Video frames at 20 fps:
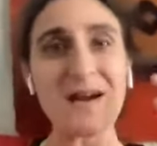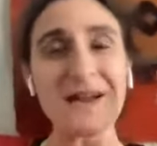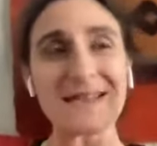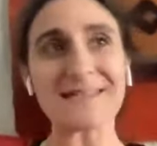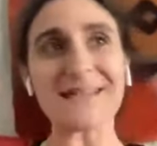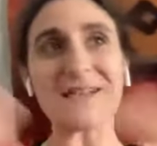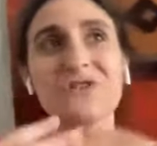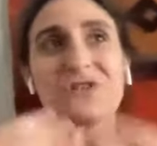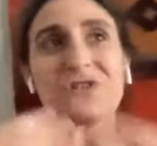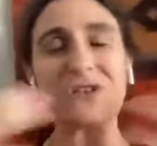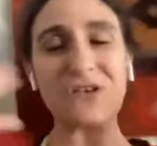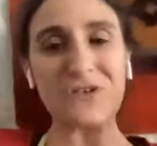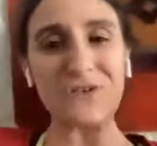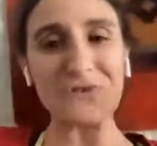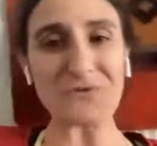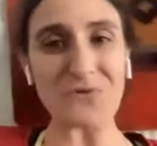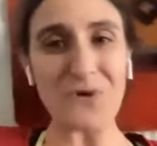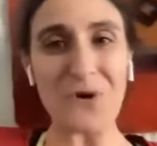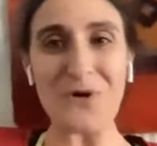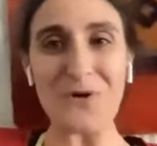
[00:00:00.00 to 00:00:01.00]
essentially
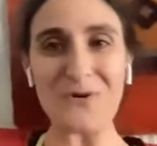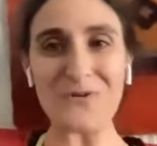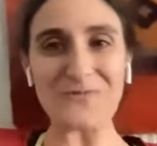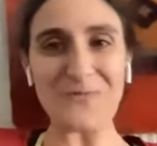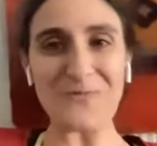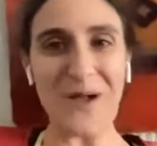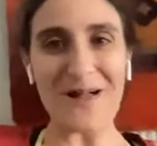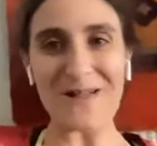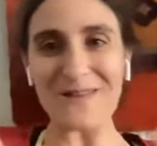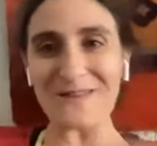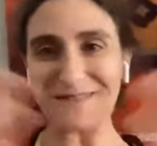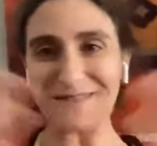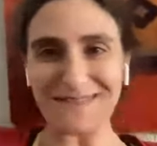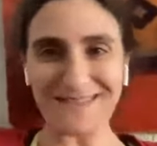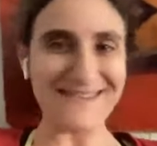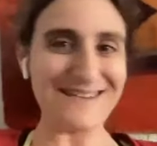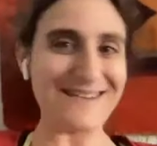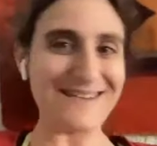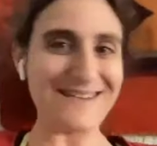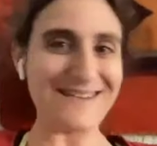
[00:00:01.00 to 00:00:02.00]
controls
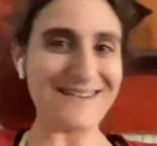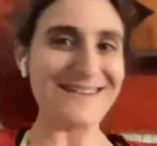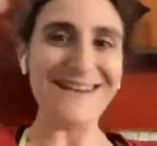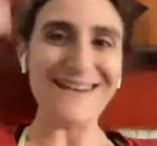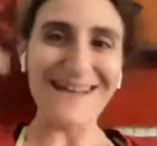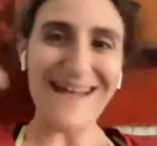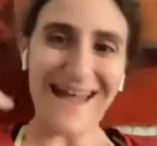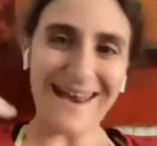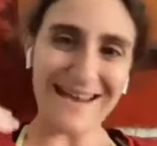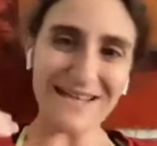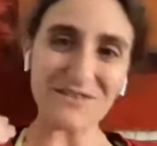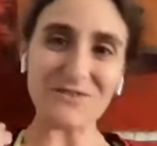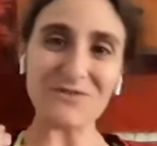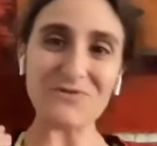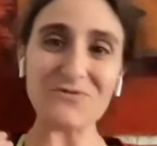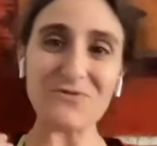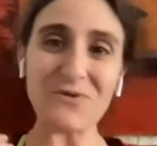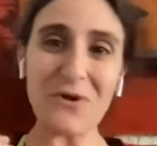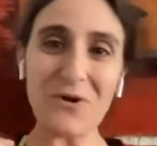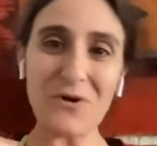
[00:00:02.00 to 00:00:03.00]
policy, and has
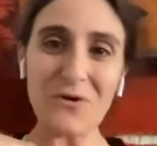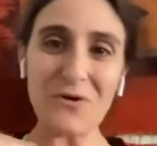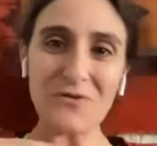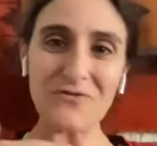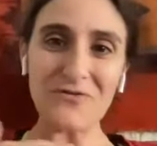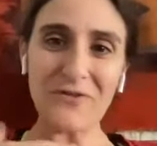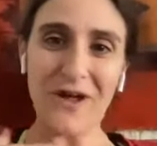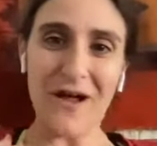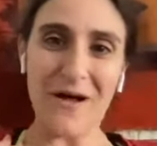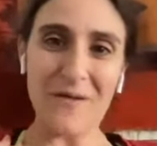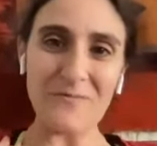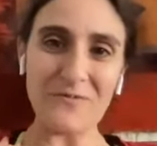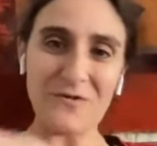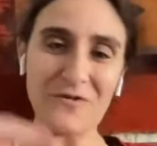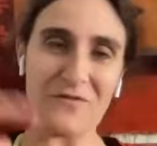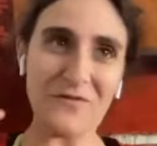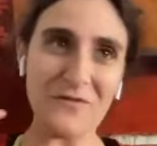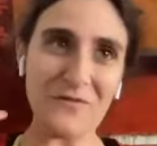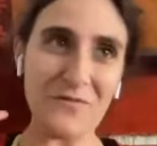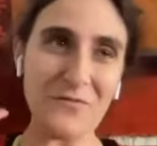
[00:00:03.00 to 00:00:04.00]
controlled sort
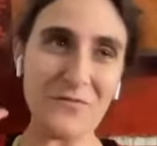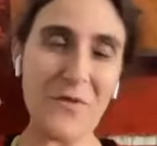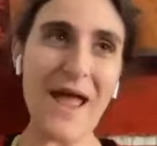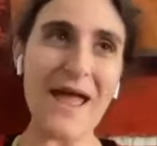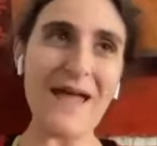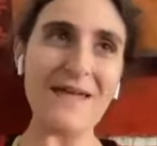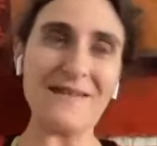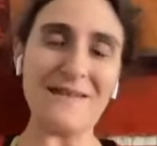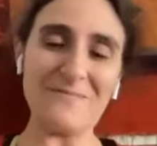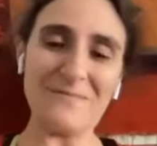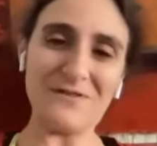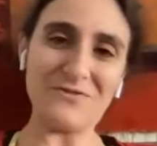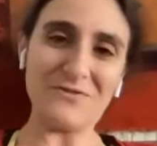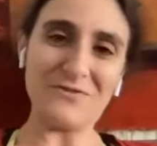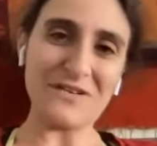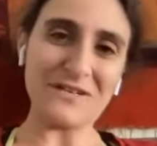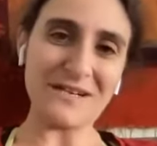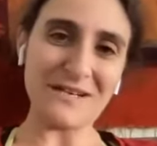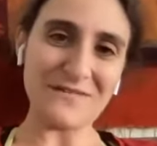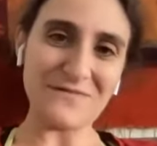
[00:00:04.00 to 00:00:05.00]
of the way the
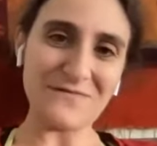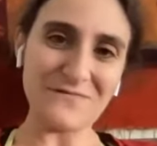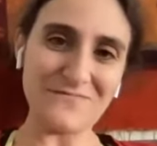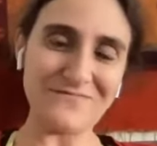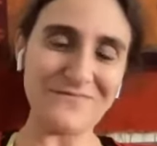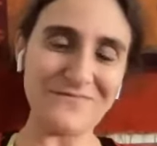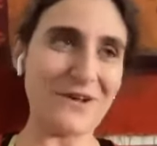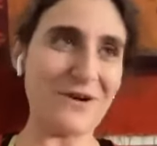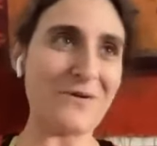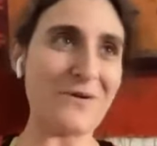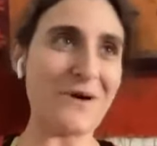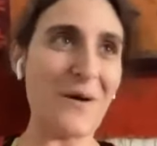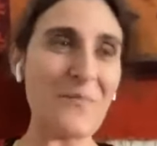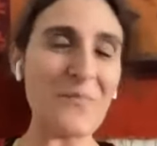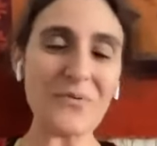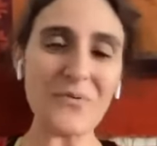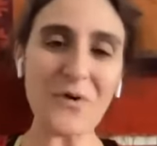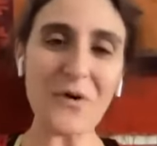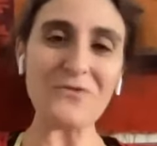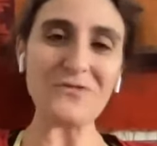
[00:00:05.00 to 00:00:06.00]
administration has,
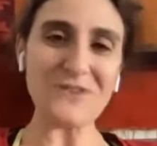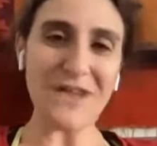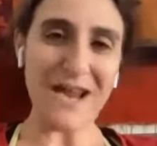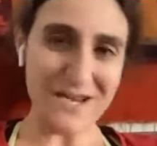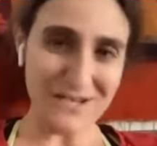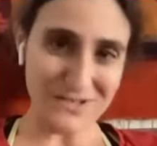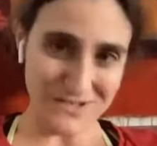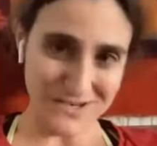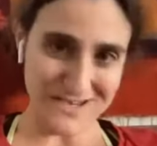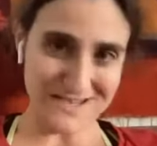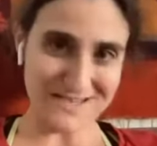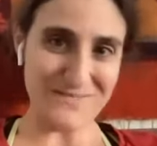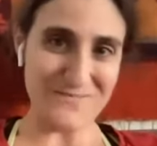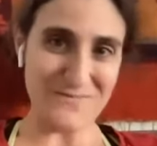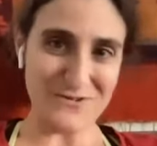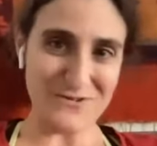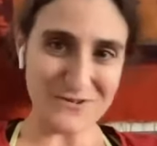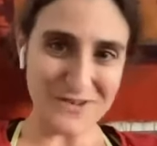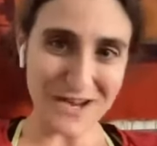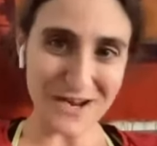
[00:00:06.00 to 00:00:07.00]
approached Haitians in
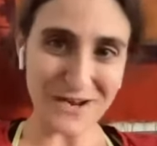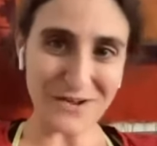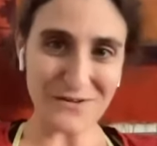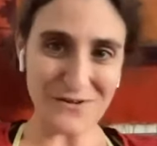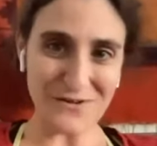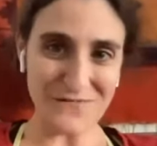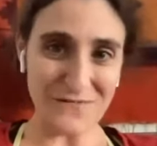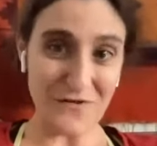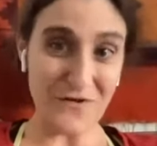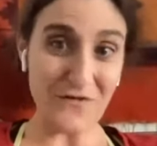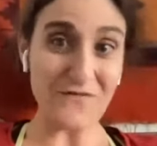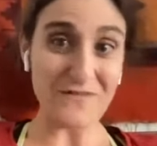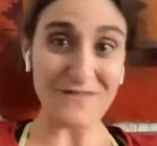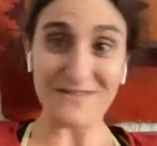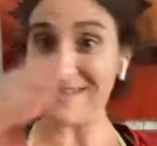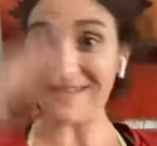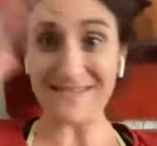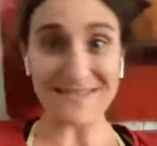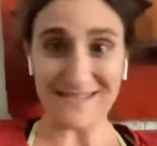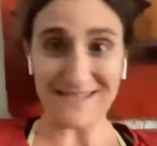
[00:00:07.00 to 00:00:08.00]
particular
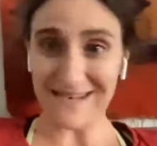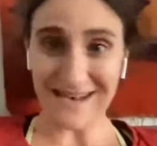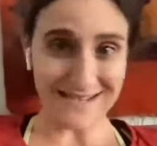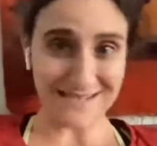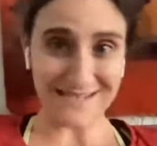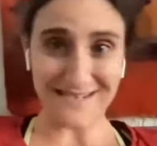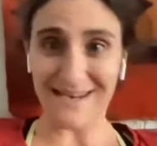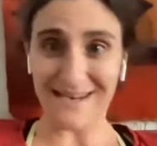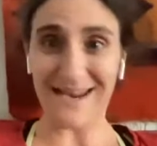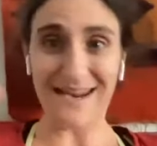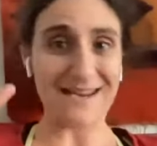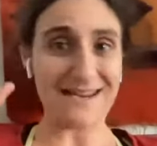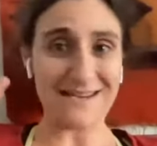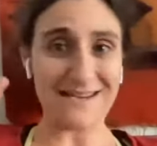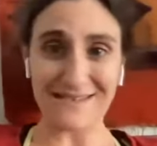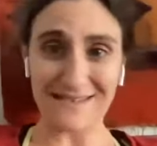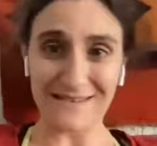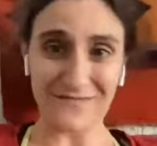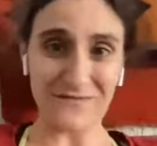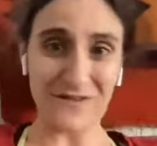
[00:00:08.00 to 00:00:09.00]
since the
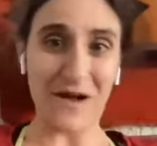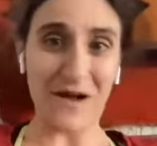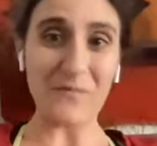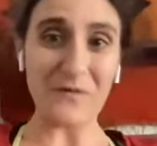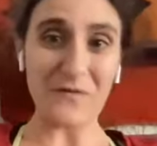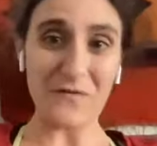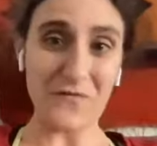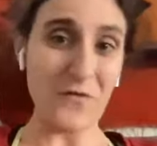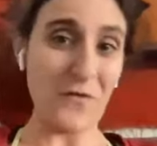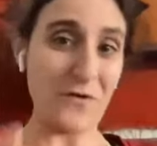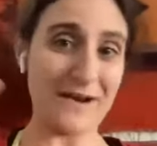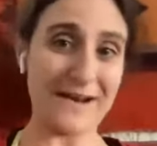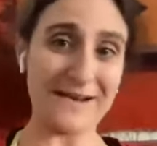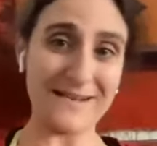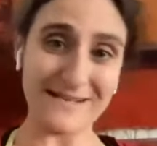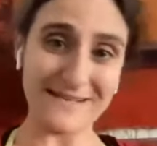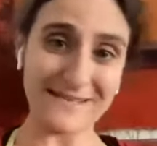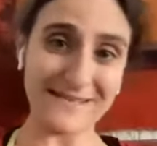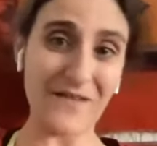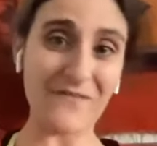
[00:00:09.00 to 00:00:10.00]
1980s, if not before
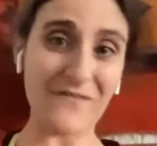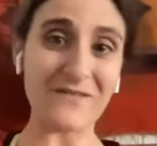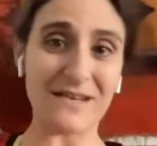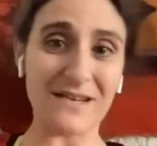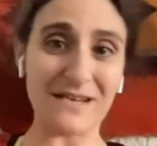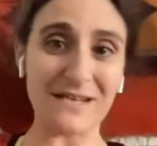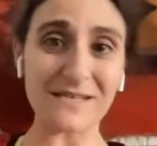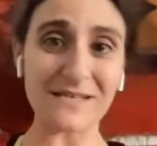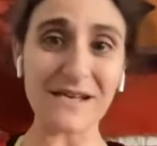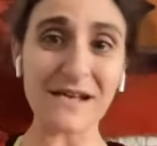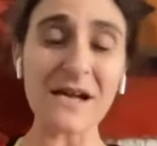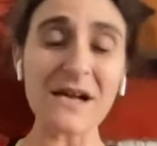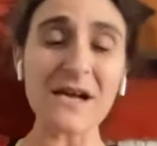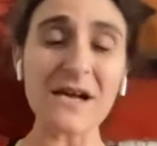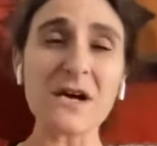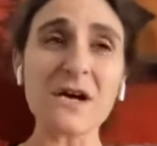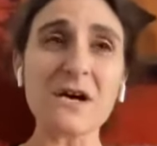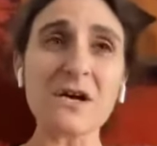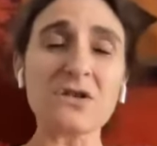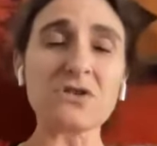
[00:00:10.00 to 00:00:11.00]
1970s.
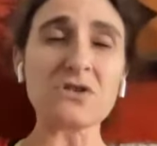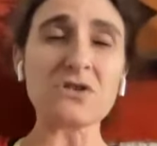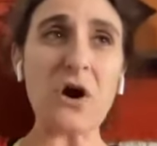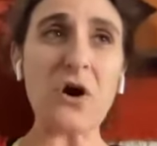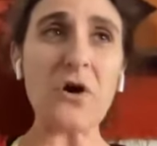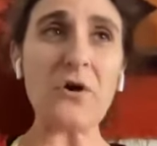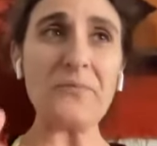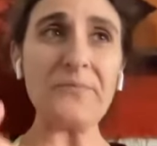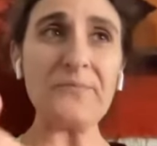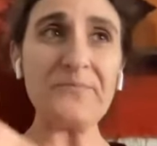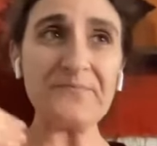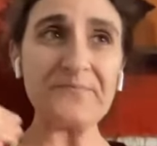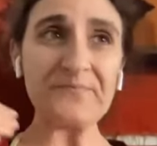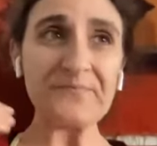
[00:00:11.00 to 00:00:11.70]
So,